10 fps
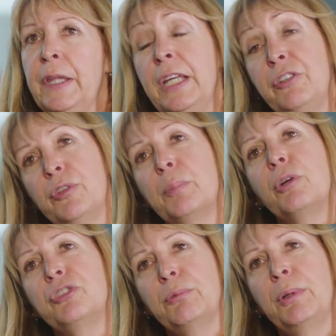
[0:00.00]
The nature of the
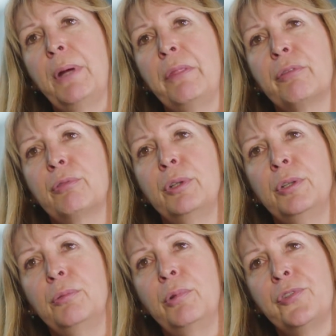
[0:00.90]
project we went
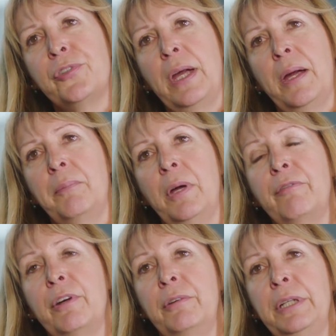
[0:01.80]
through was a
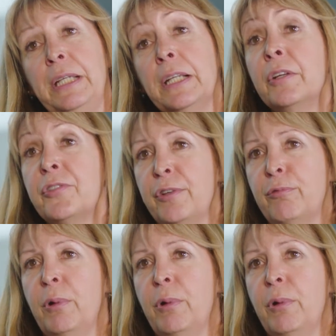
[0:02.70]
very inclusive